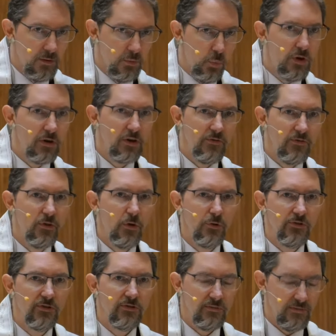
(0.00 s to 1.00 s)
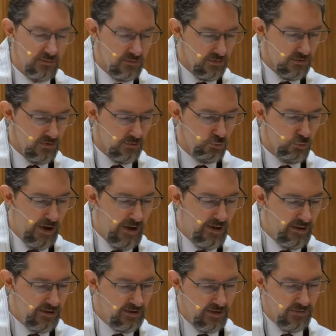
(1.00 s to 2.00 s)
one of those
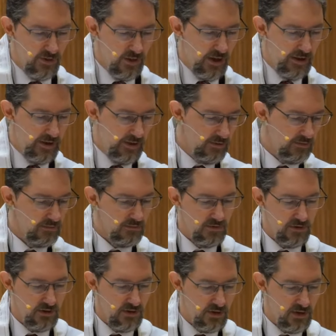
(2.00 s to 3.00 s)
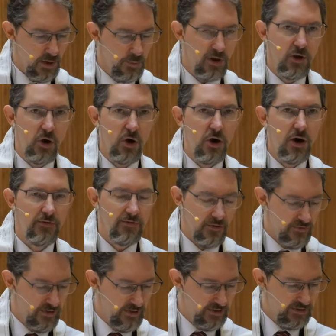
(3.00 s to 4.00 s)
rays of light coming off
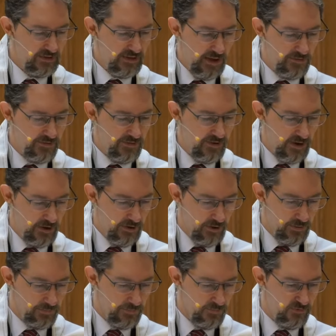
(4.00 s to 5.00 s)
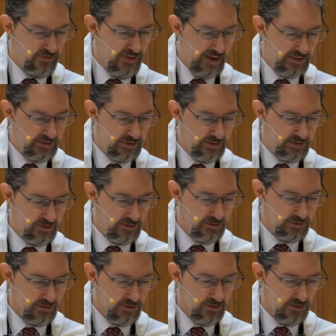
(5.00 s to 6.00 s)
of its sapphire facets
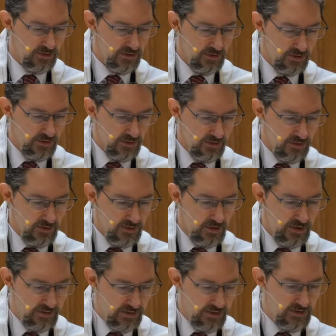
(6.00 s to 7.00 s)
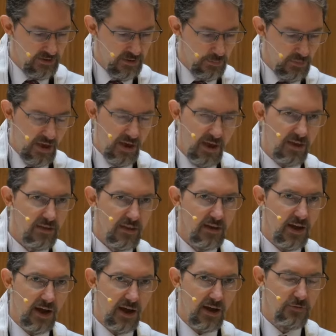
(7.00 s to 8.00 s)
is its demand
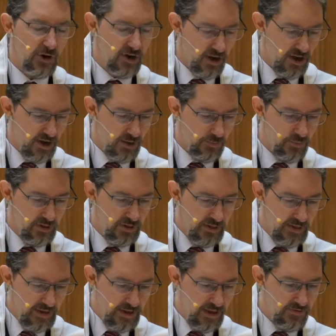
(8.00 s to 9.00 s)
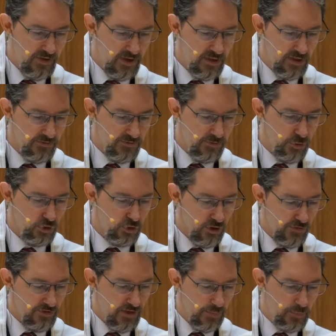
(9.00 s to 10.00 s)
that Abraham believe in the
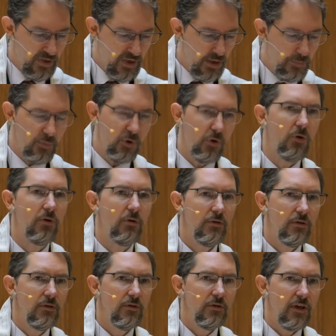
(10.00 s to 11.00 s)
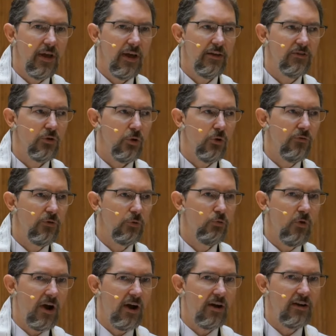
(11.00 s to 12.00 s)
future of the people as
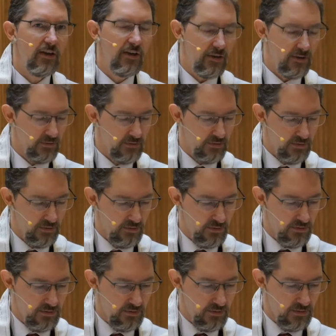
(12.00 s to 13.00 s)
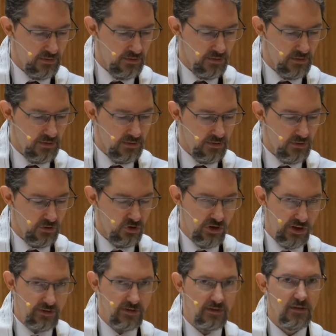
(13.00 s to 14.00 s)
overriding
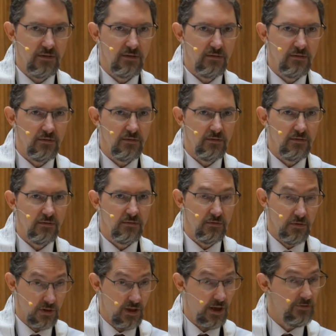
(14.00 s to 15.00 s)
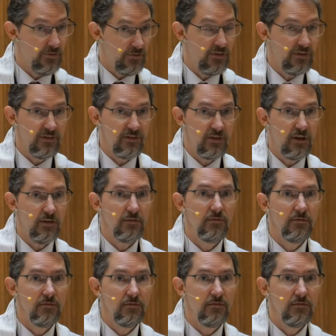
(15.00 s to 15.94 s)
just the life of his son.